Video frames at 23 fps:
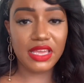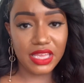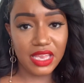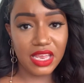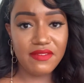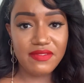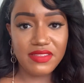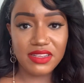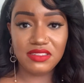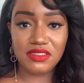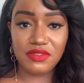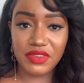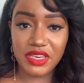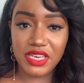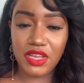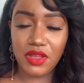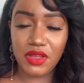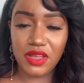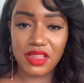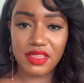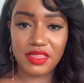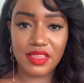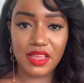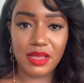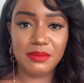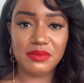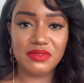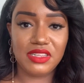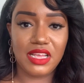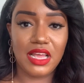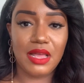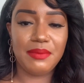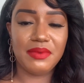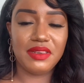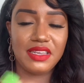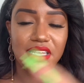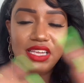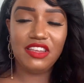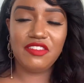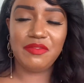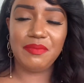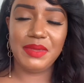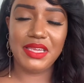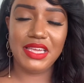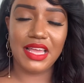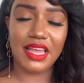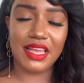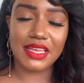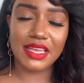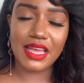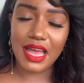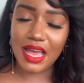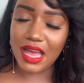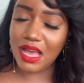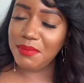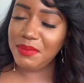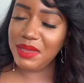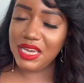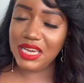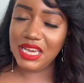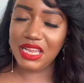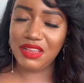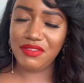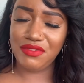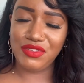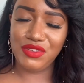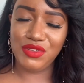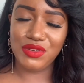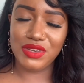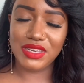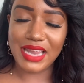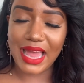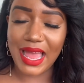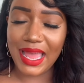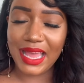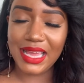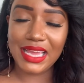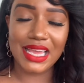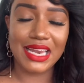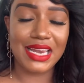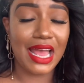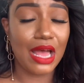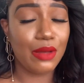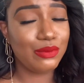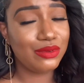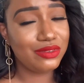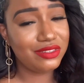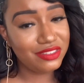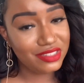Give this video a thumbs up. Leave me a comment if you like, and I will